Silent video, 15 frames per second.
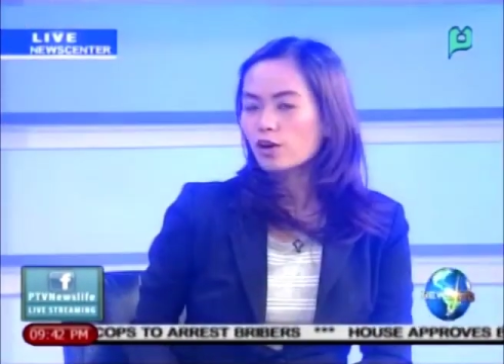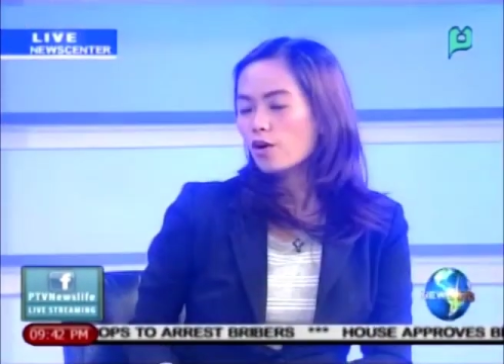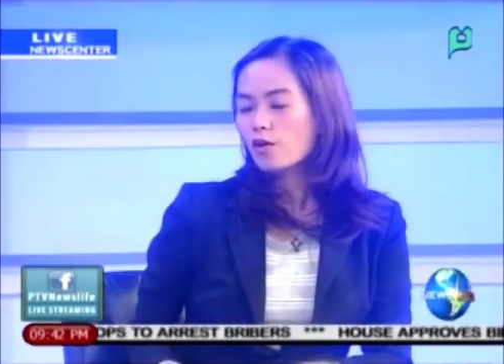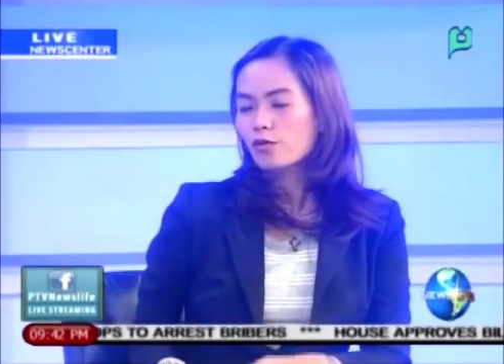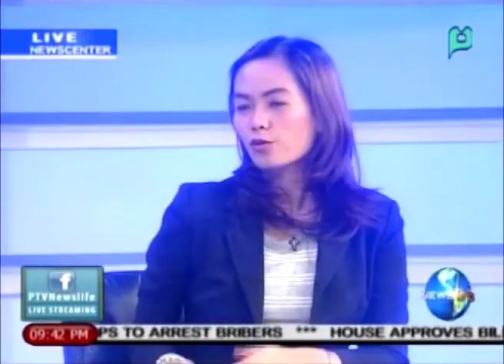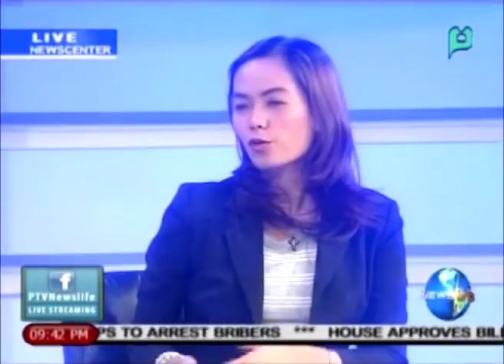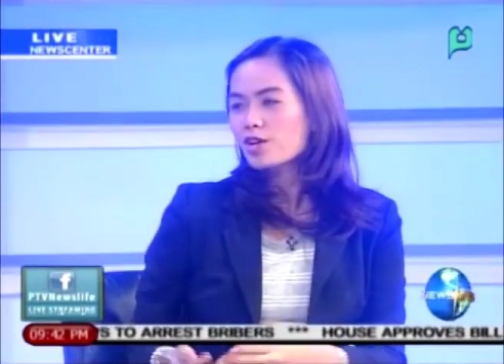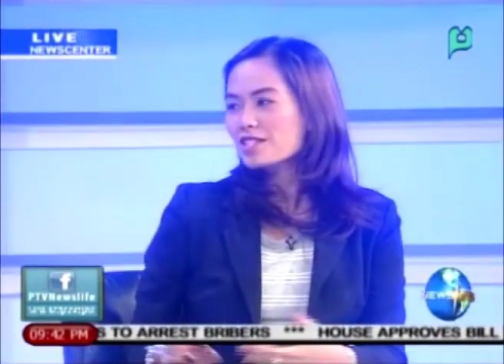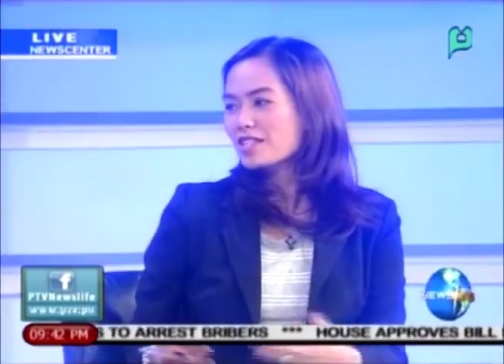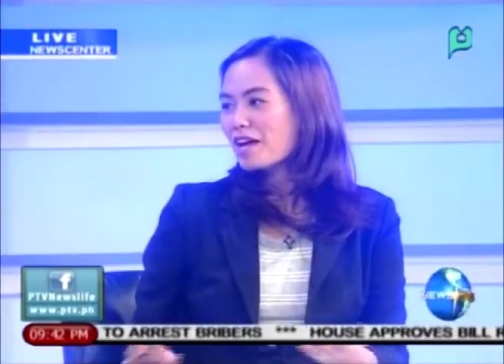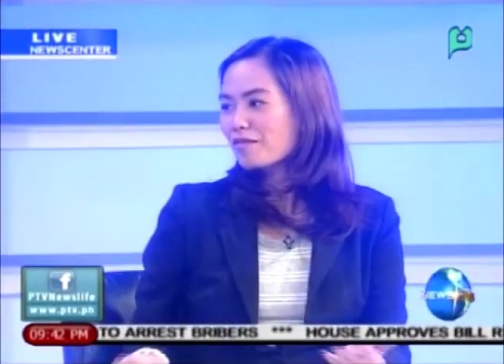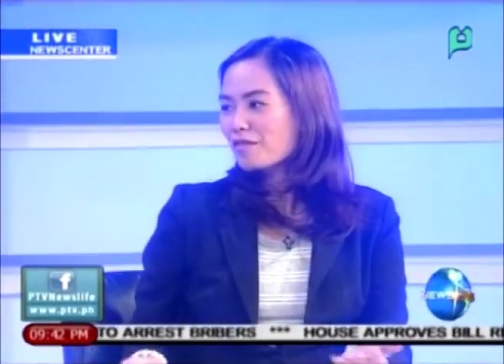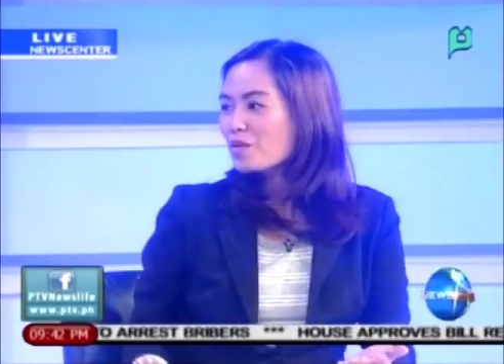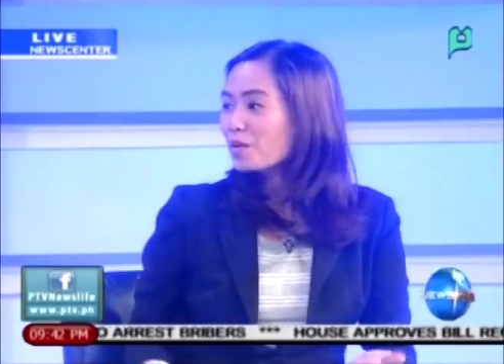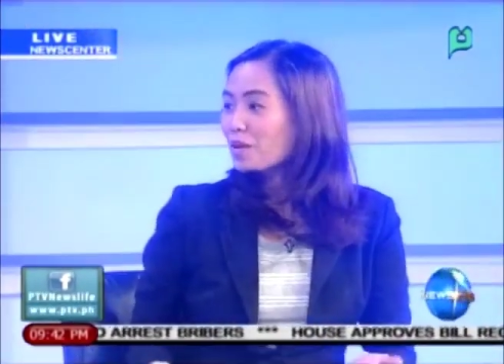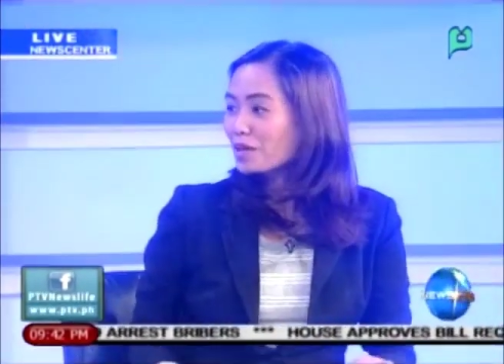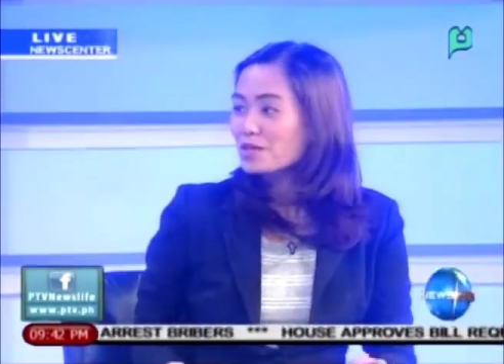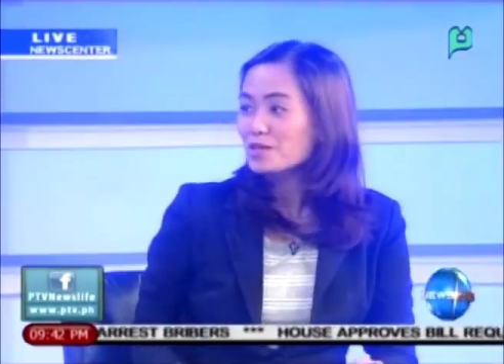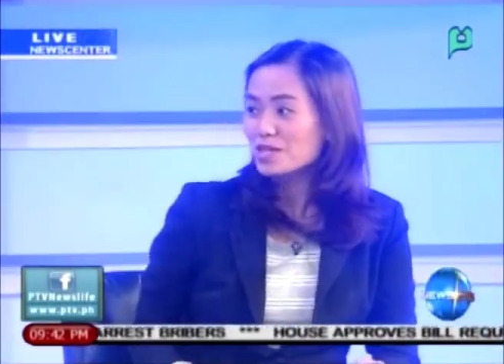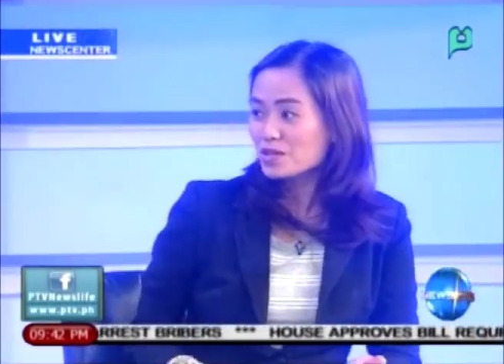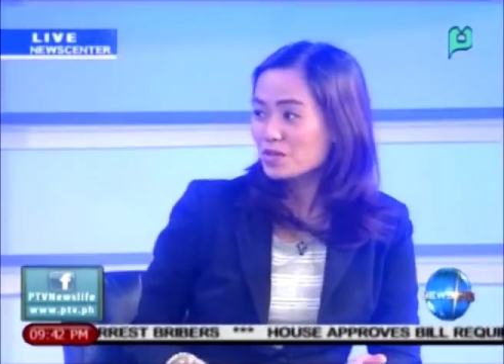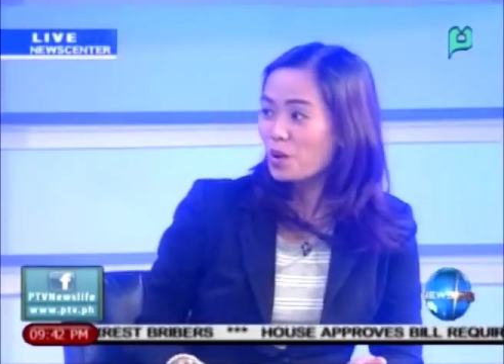of course, everyone
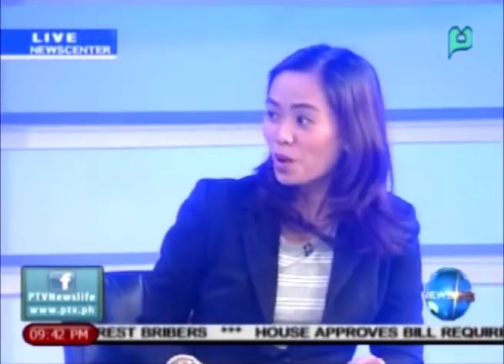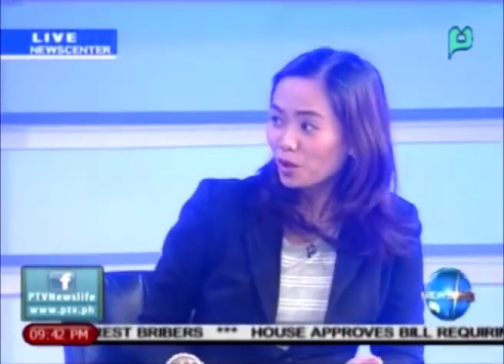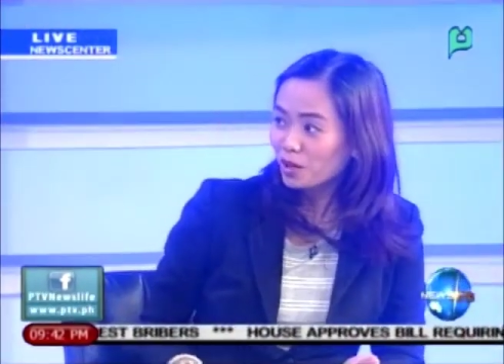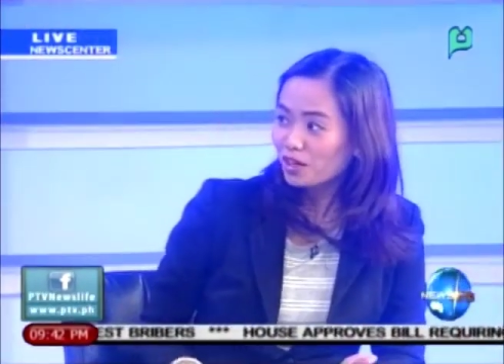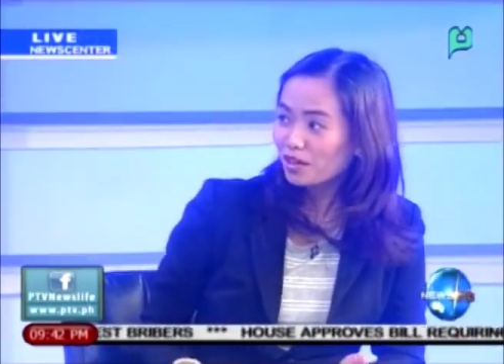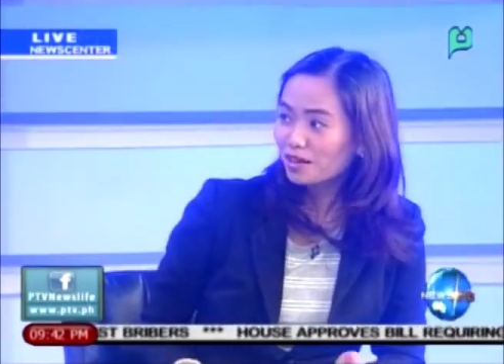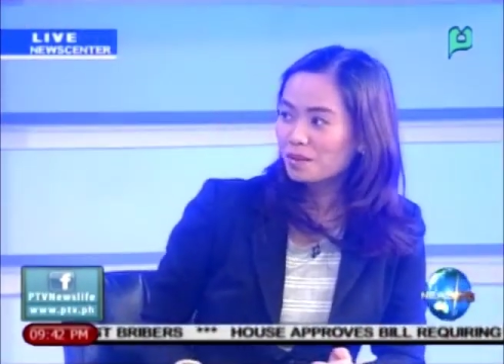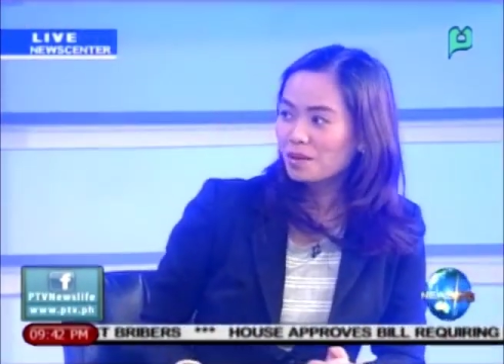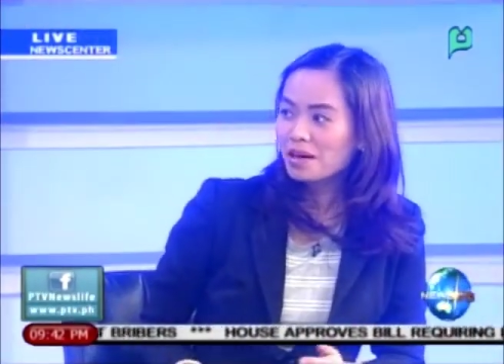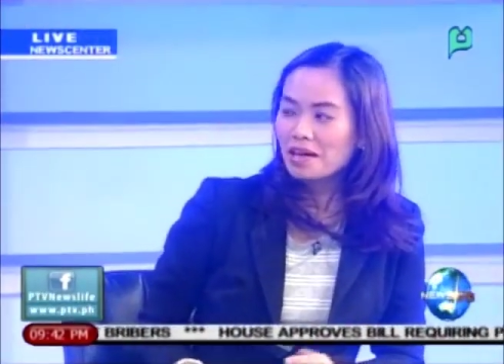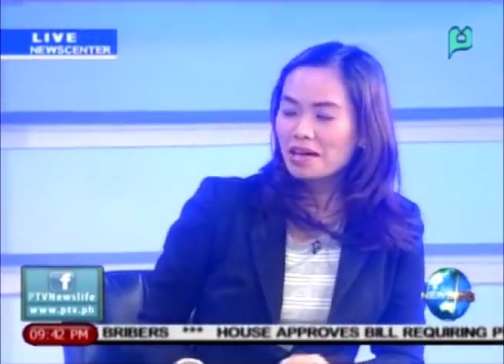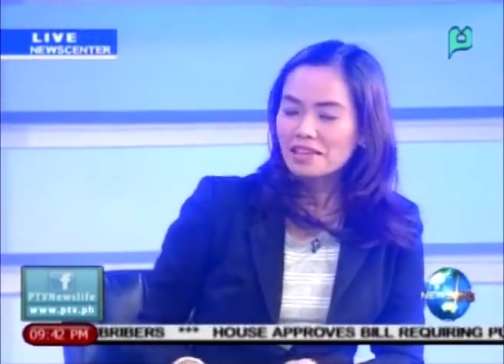uses water.